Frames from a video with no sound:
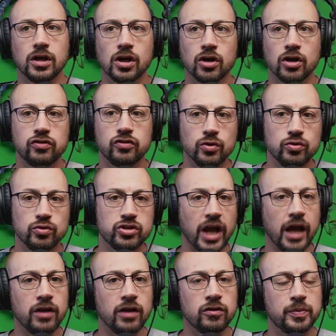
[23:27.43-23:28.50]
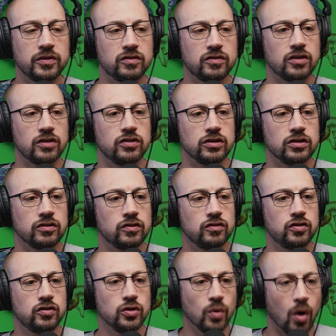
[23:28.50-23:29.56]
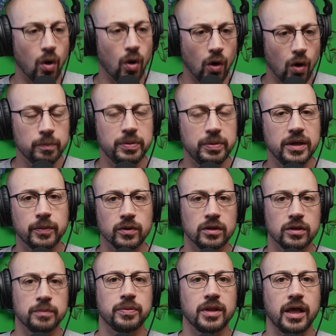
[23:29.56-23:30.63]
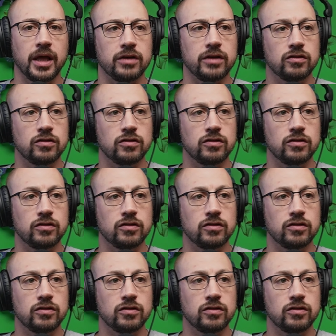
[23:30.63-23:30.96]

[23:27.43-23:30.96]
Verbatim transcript: to change positions, to hold people in place?